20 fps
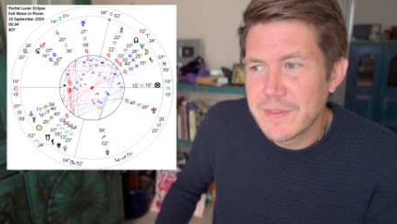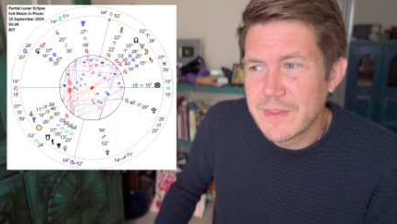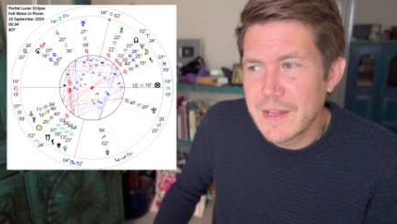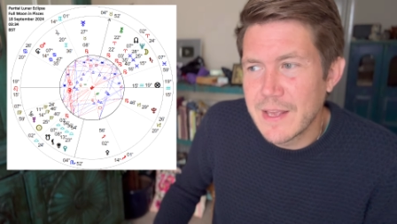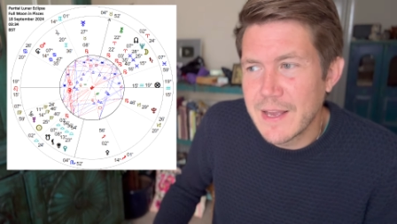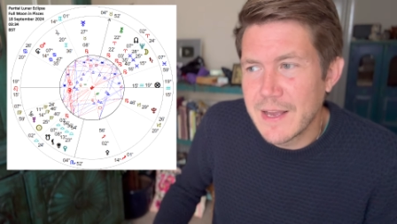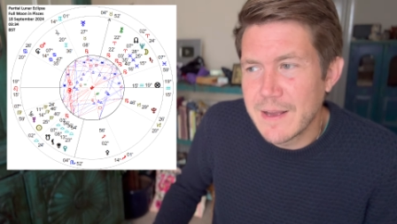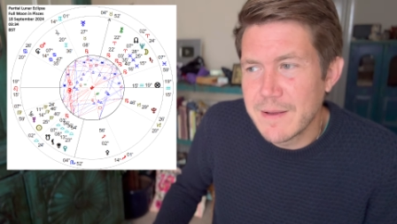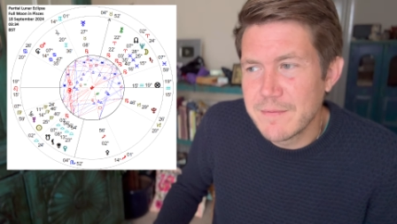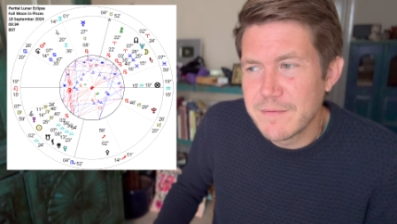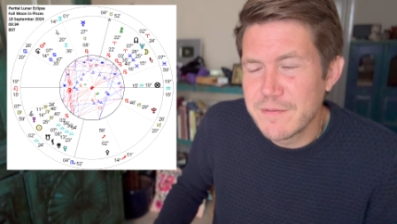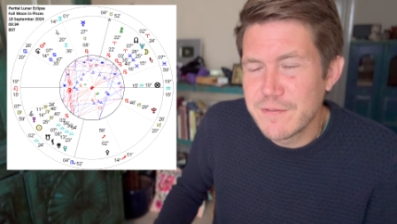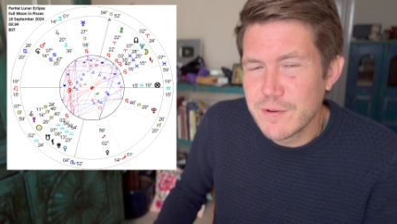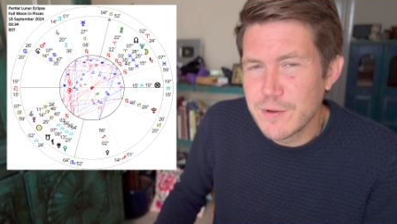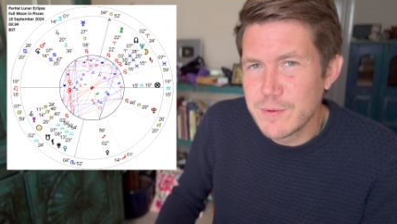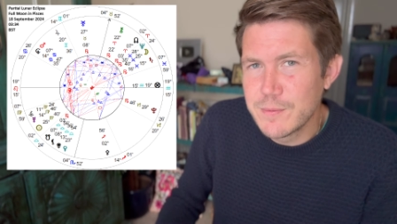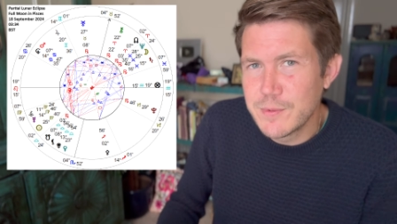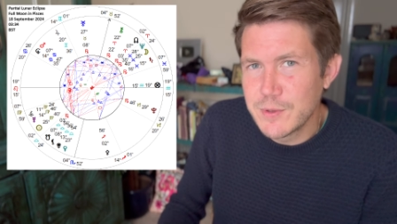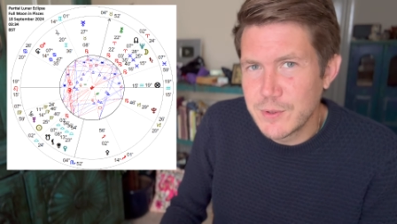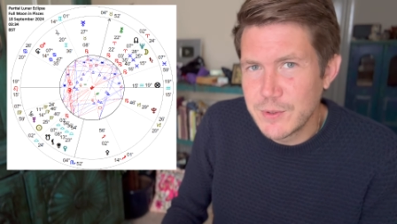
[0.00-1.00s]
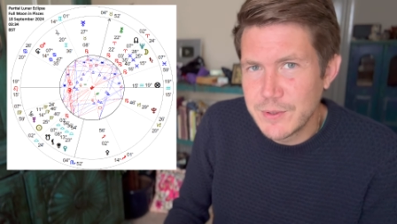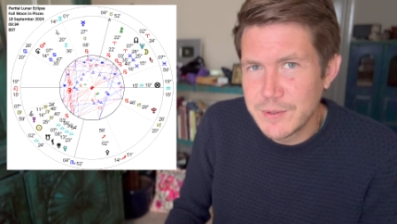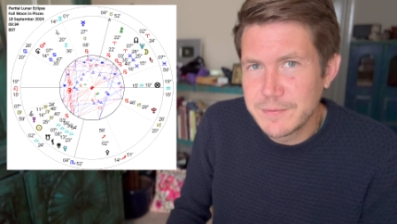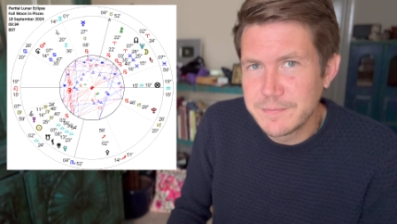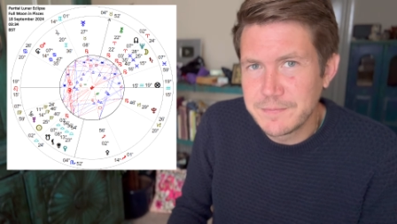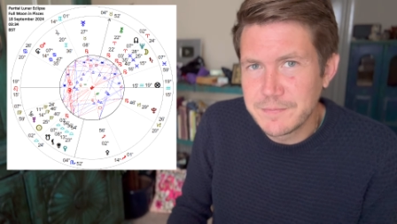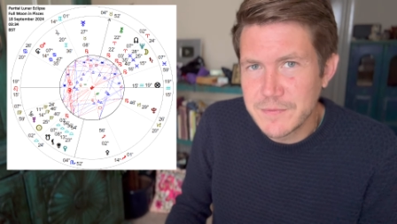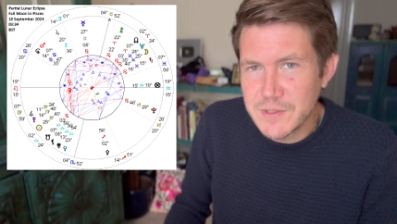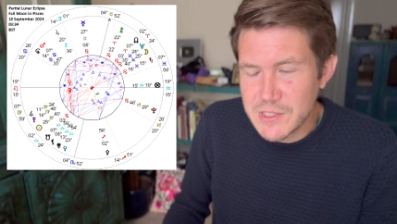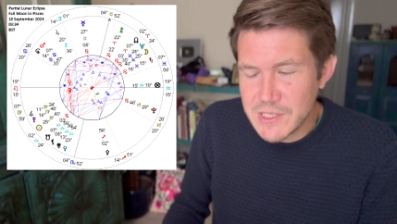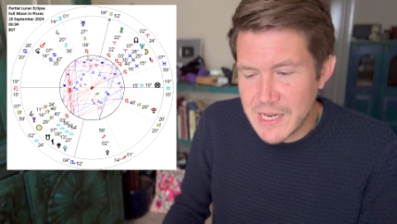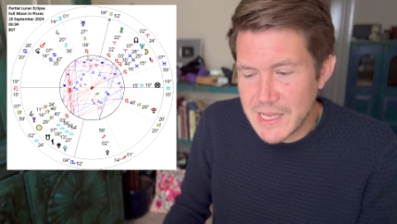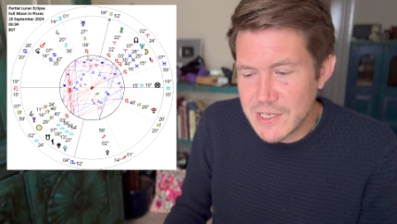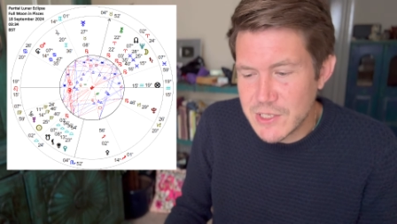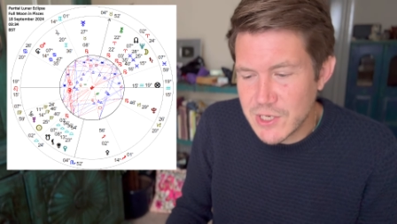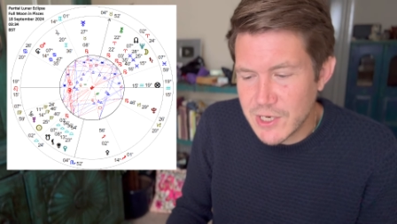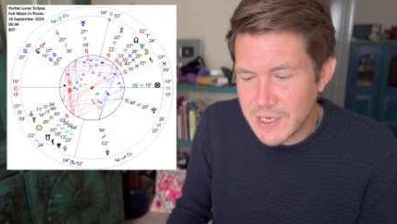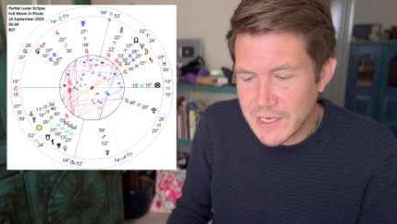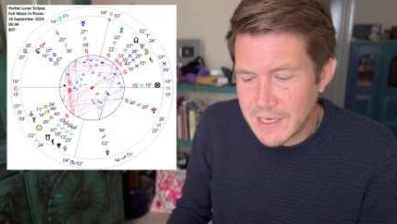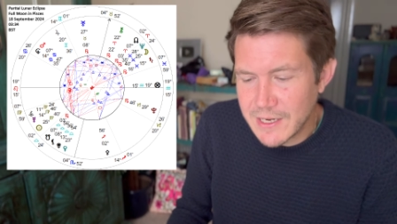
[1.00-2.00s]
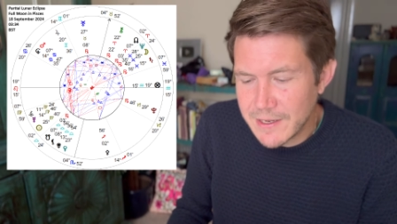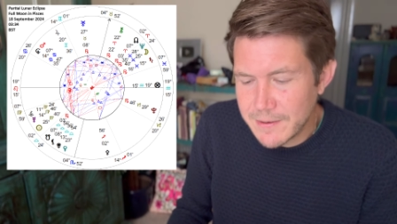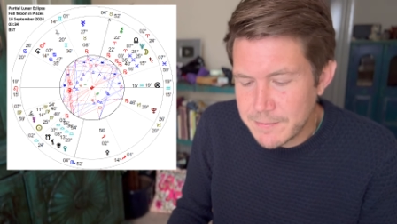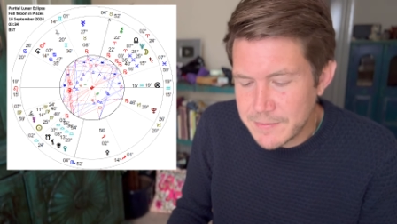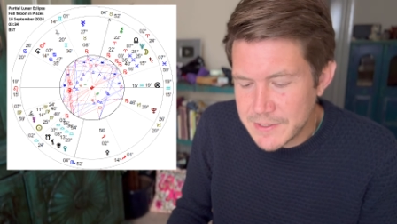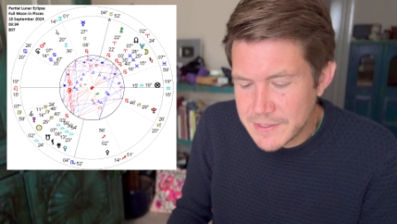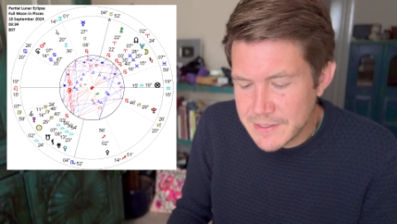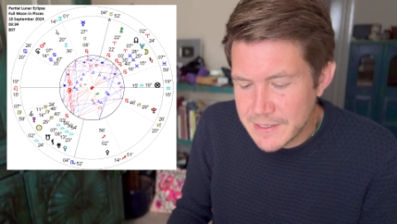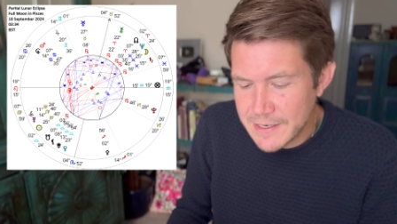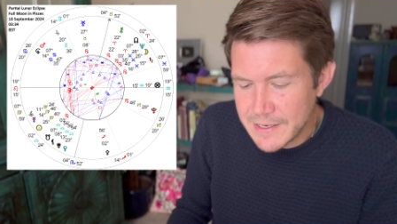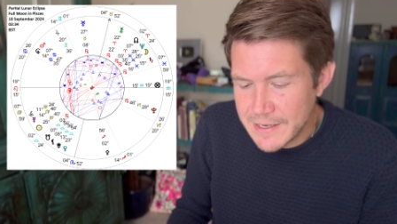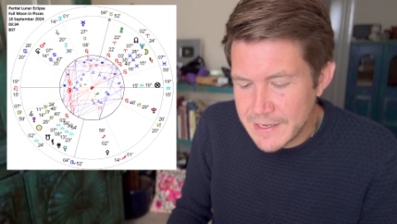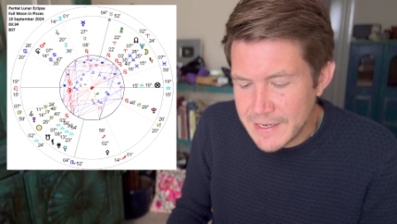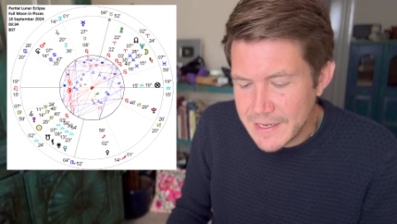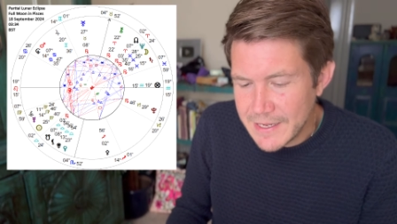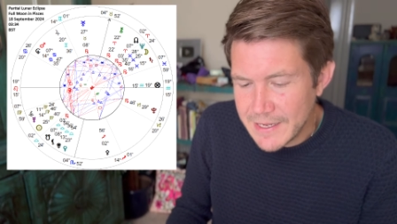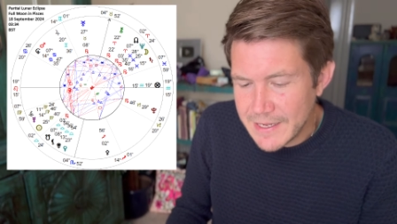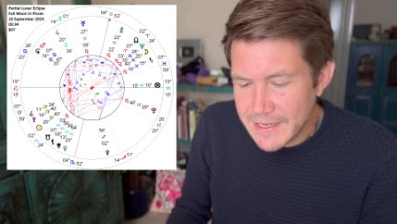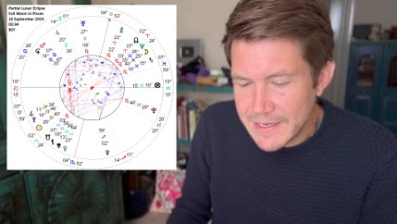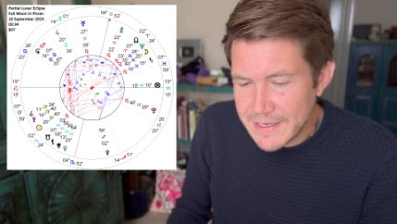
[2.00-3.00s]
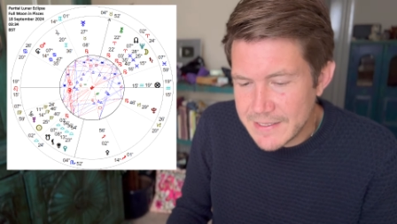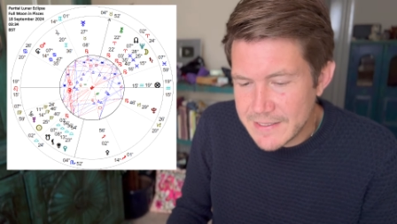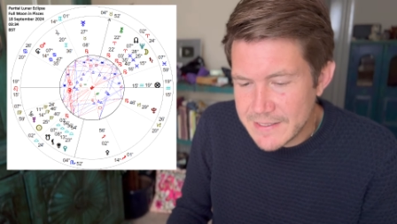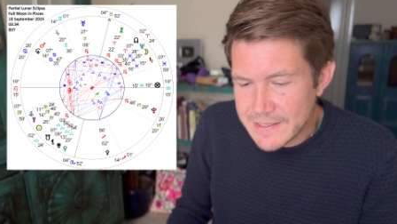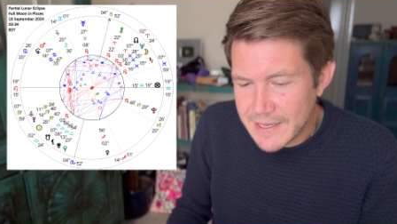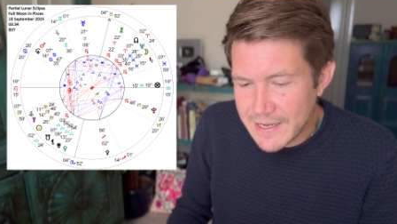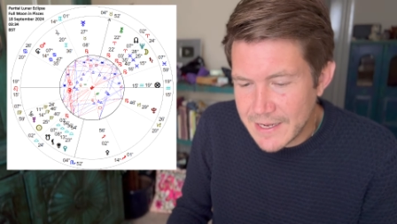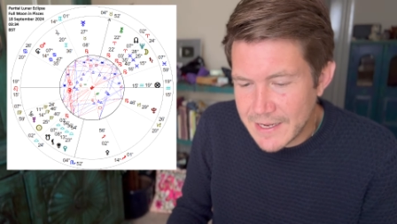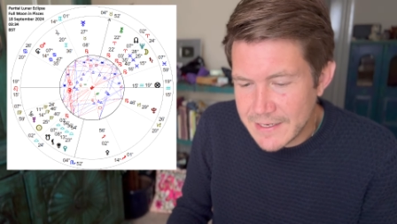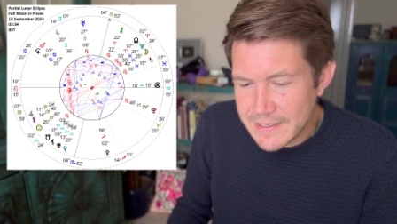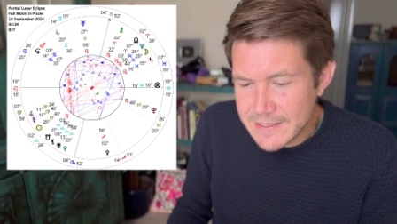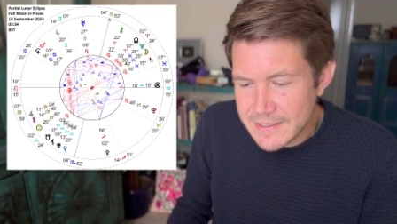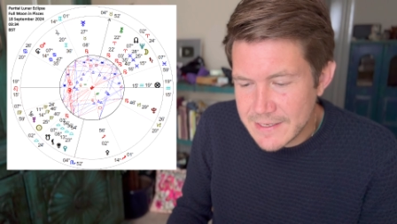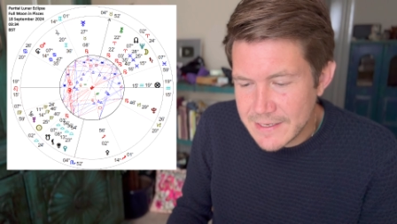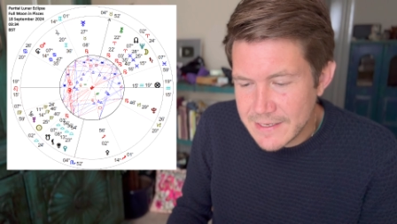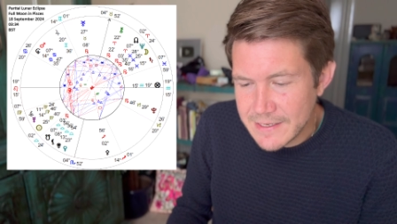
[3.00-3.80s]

um, full moon slash eclipse is that